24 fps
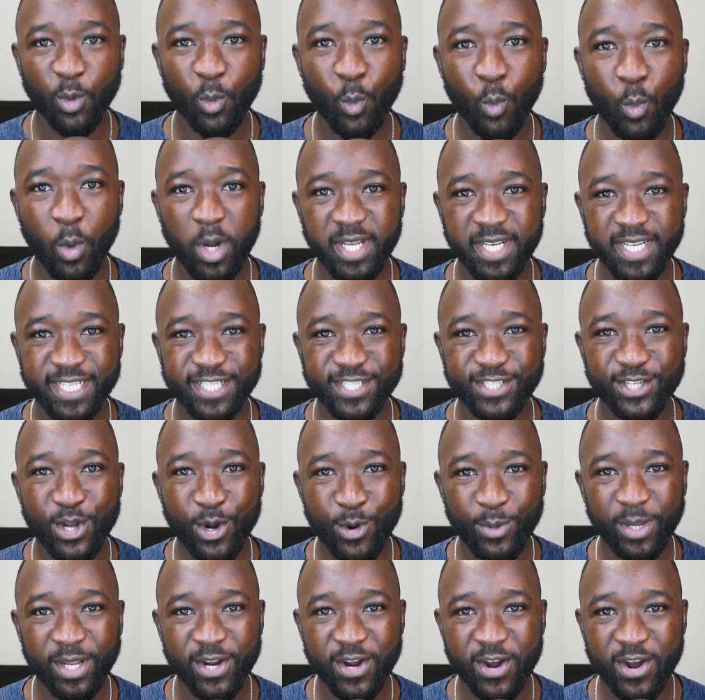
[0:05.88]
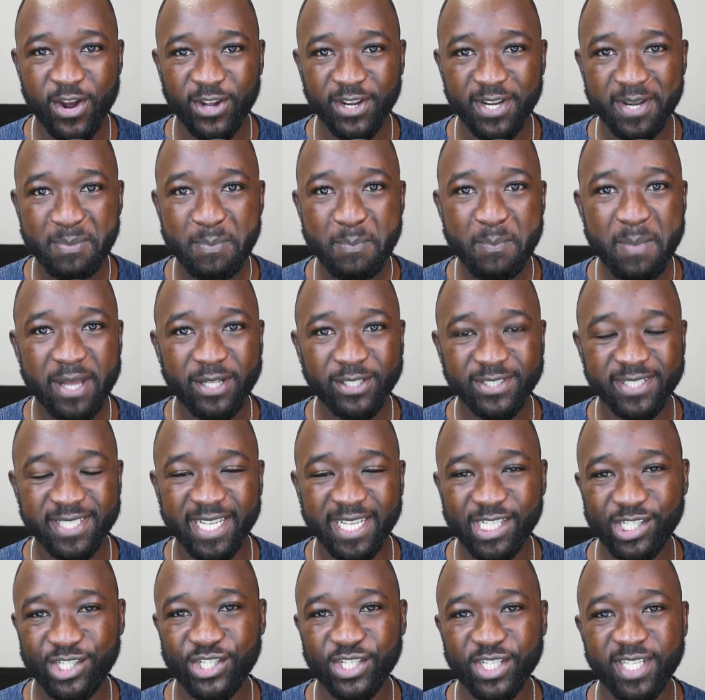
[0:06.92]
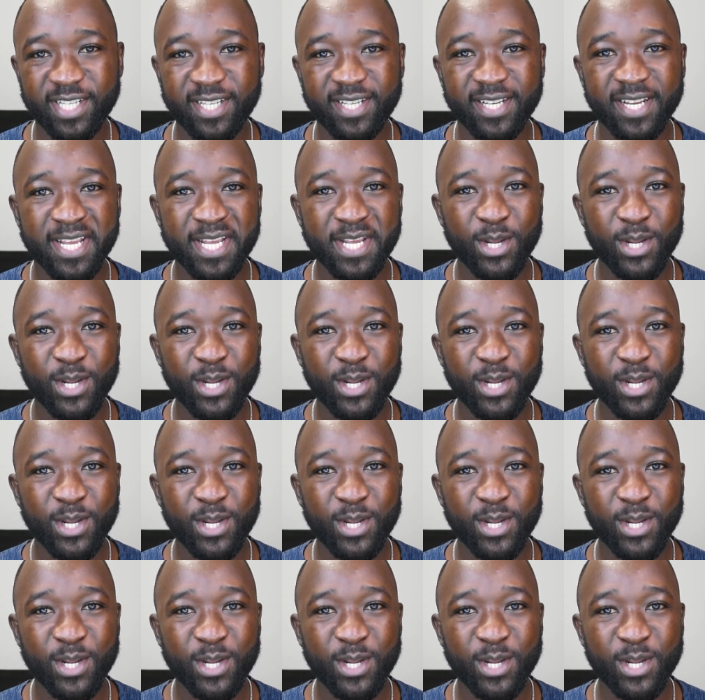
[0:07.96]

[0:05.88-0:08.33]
What is going on, MELD Nation?